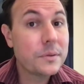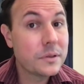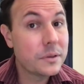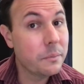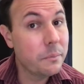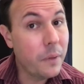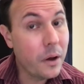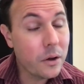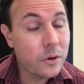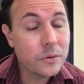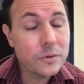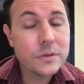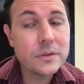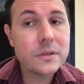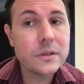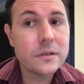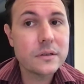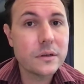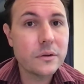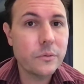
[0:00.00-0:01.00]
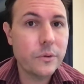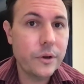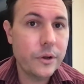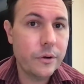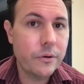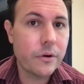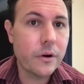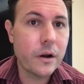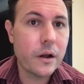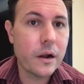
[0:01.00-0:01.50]
the most is that when you
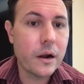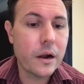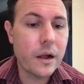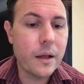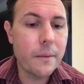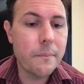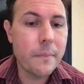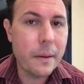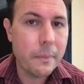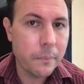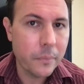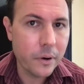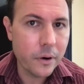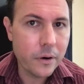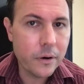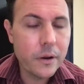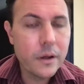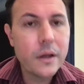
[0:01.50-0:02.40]
are a member,